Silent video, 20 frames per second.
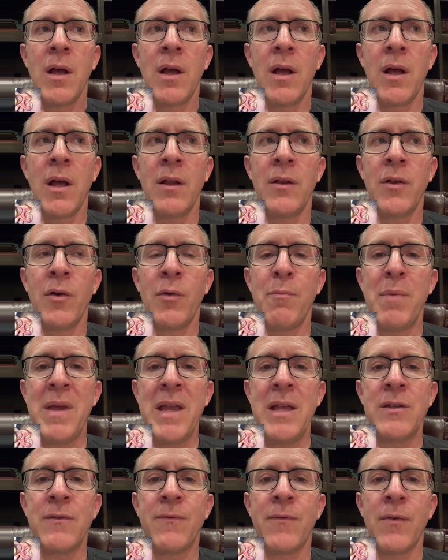little
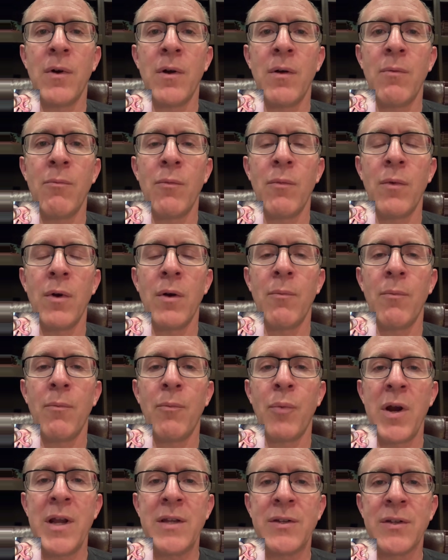beads from
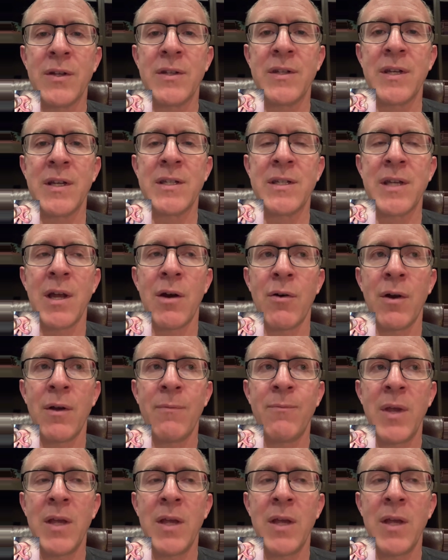bracelets, etc.